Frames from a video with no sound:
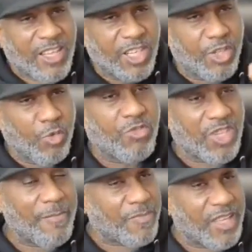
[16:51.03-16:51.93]
to do
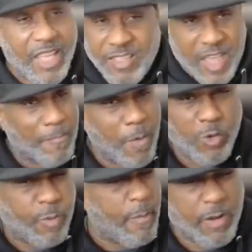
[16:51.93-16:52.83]
something that
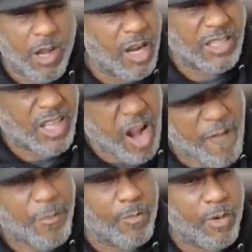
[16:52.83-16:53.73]
most people are
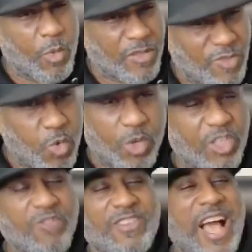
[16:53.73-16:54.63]
uncomfortable with doing.
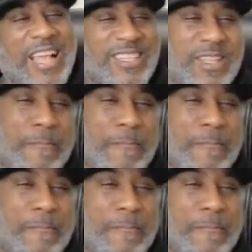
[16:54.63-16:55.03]
You have got to